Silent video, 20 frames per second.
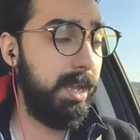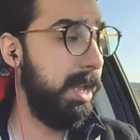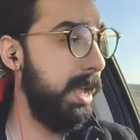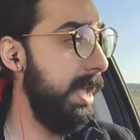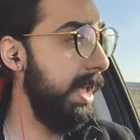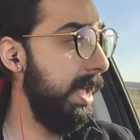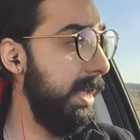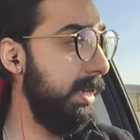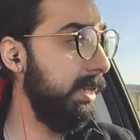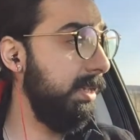
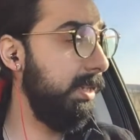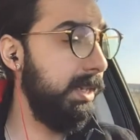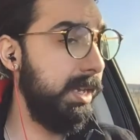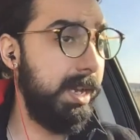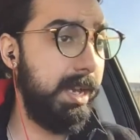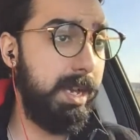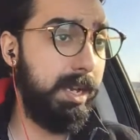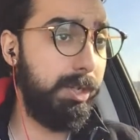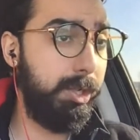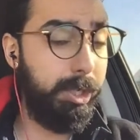And
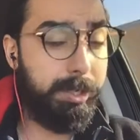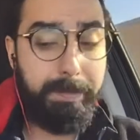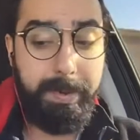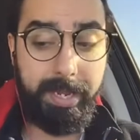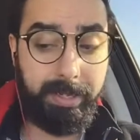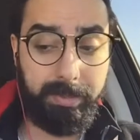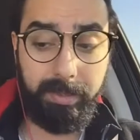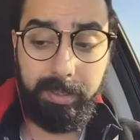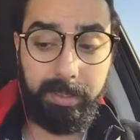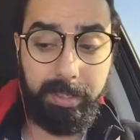she
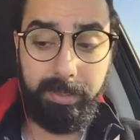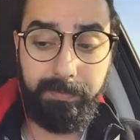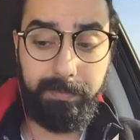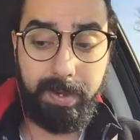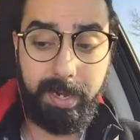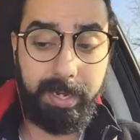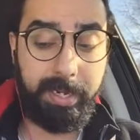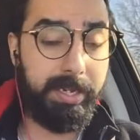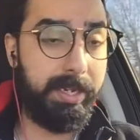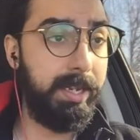basically
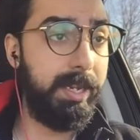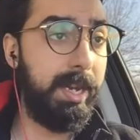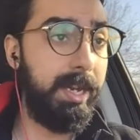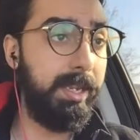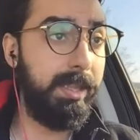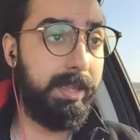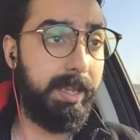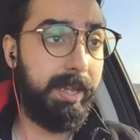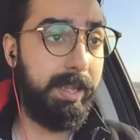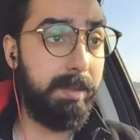fucking did
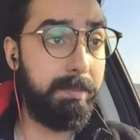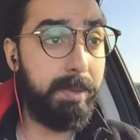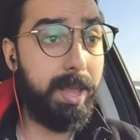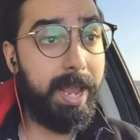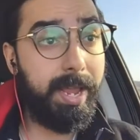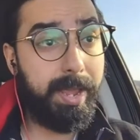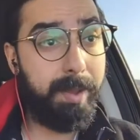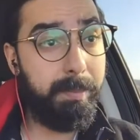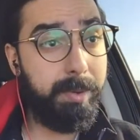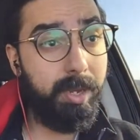anything. And the
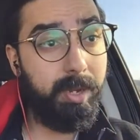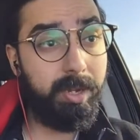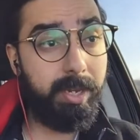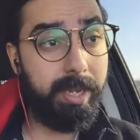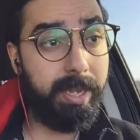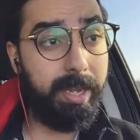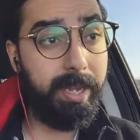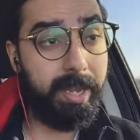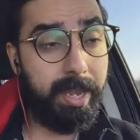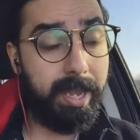black
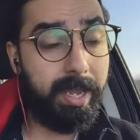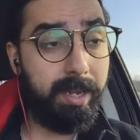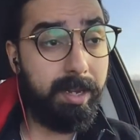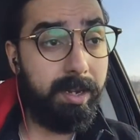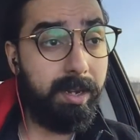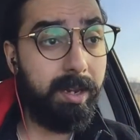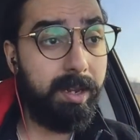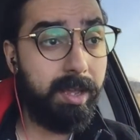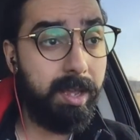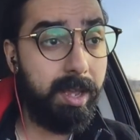community
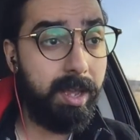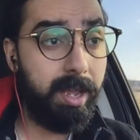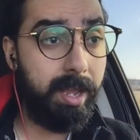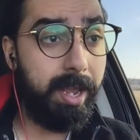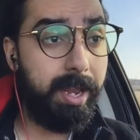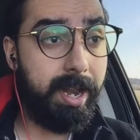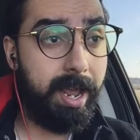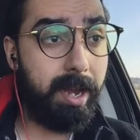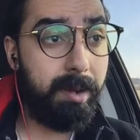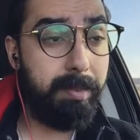in
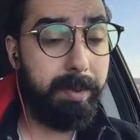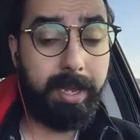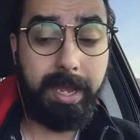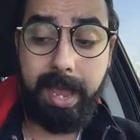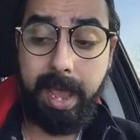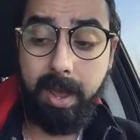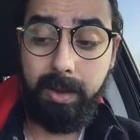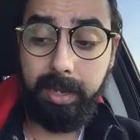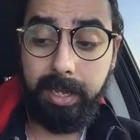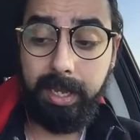Hennepin
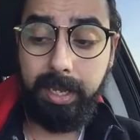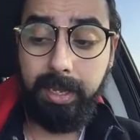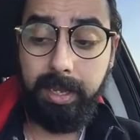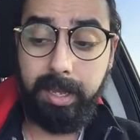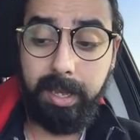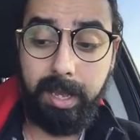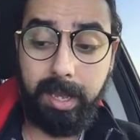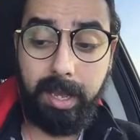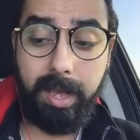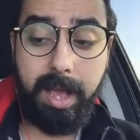County
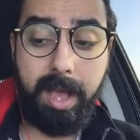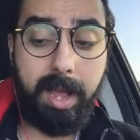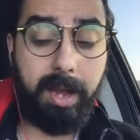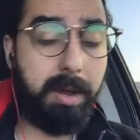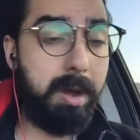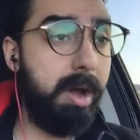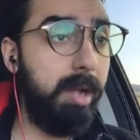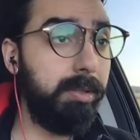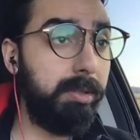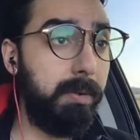
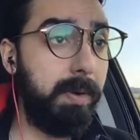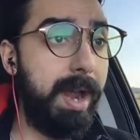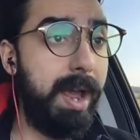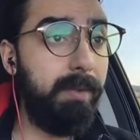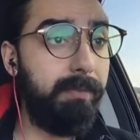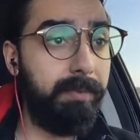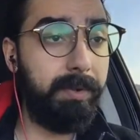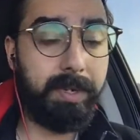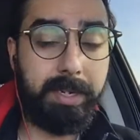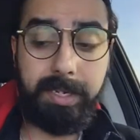called her
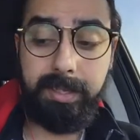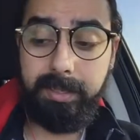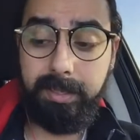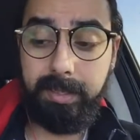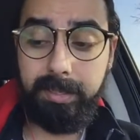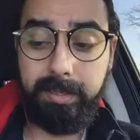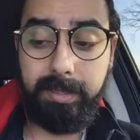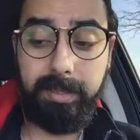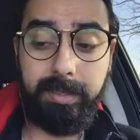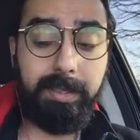out for
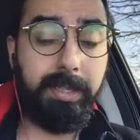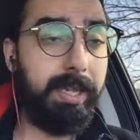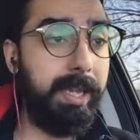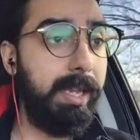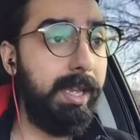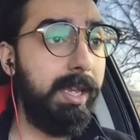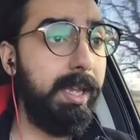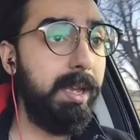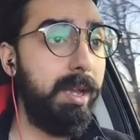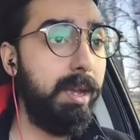
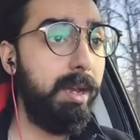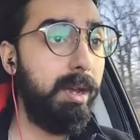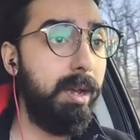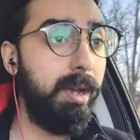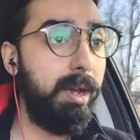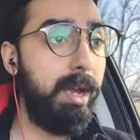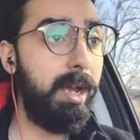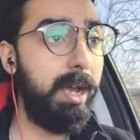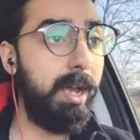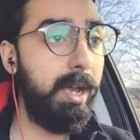consistently
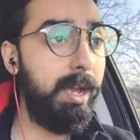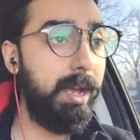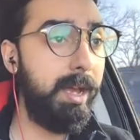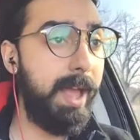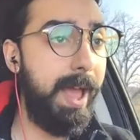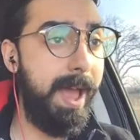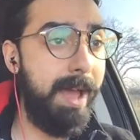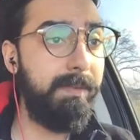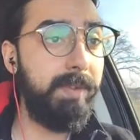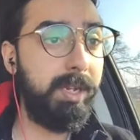
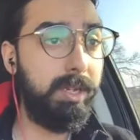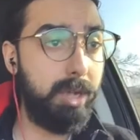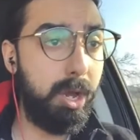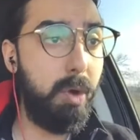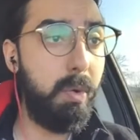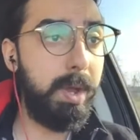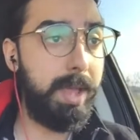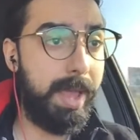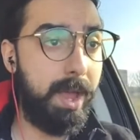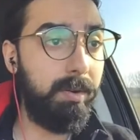having
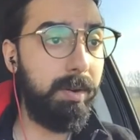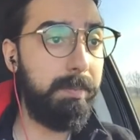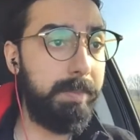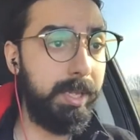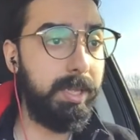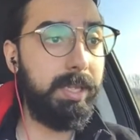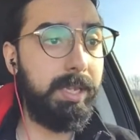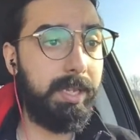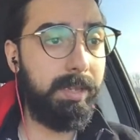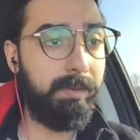no
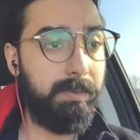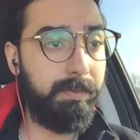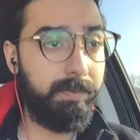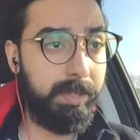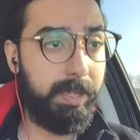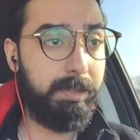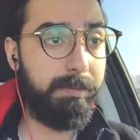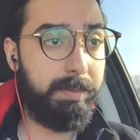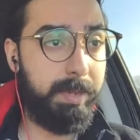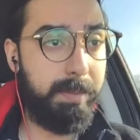accountability
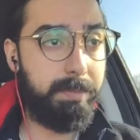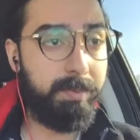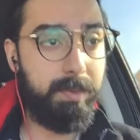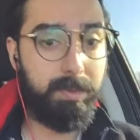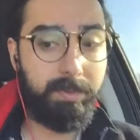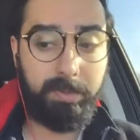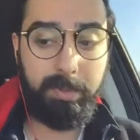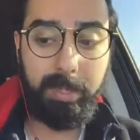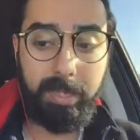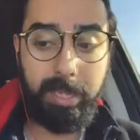for these people.